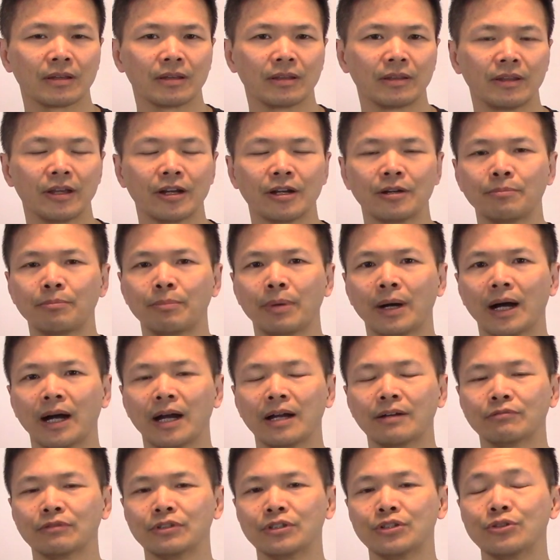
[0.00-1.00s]
thereby
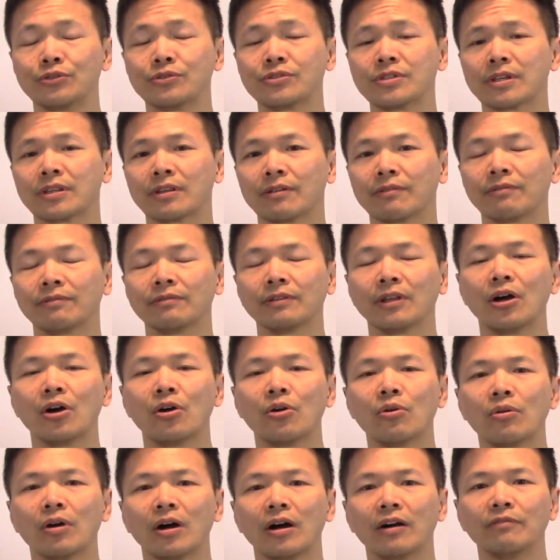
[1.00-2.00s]
reducing the
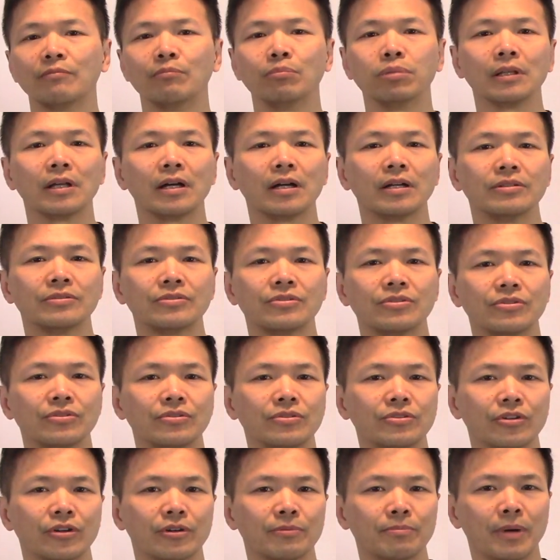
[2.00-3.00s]
flow of blood to
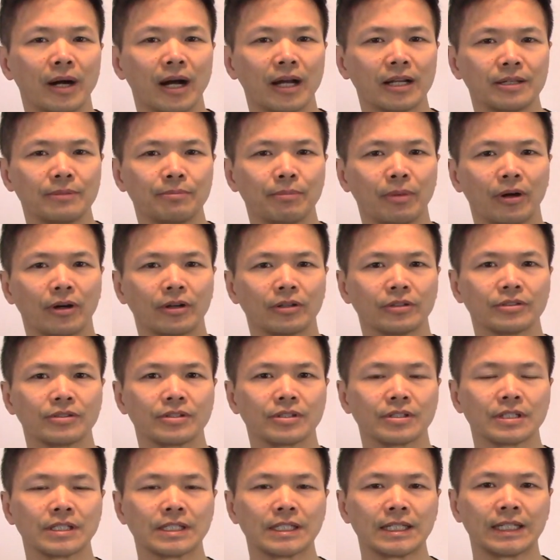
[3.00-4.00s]
your body
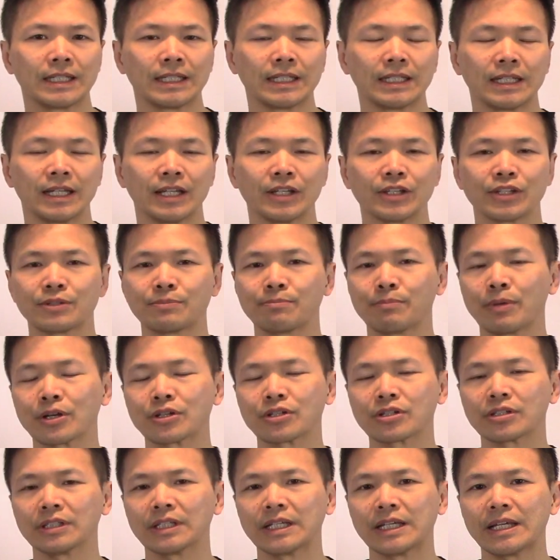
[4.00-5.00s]
parts,
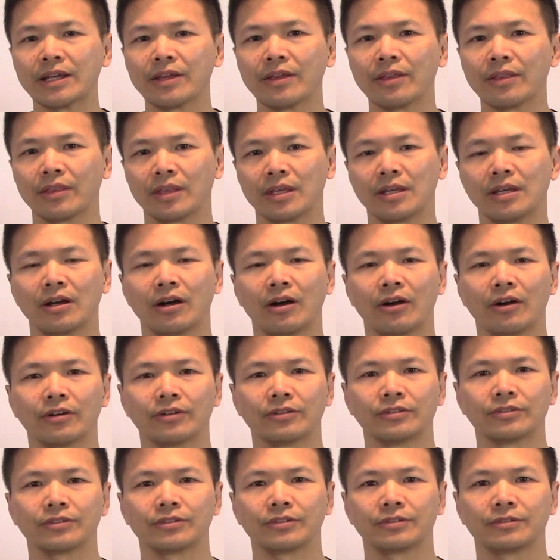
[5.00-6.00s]
especially the
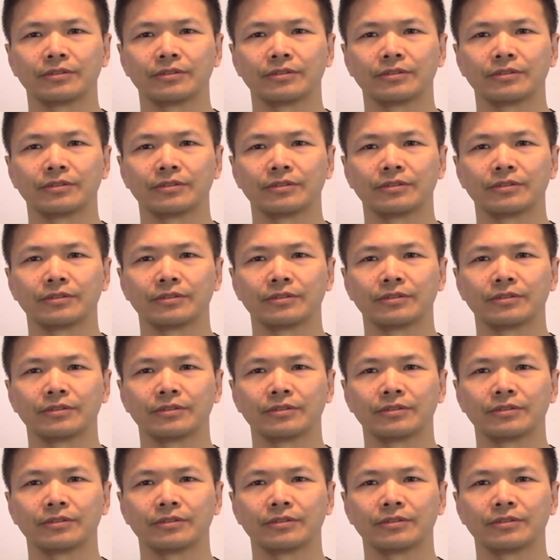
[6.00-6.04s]
heart.